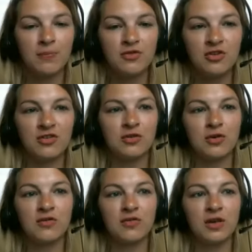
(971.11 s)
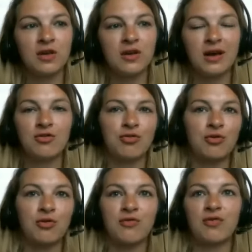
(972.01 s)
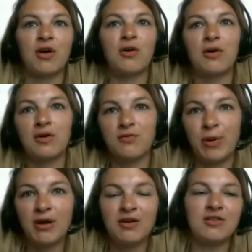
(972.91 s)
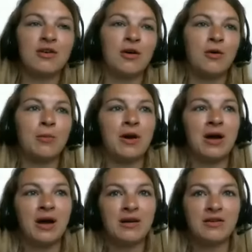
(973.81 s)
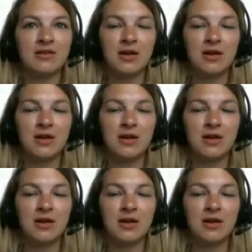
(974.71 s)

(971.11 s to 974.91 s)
just sort of the natural flow of Periscope and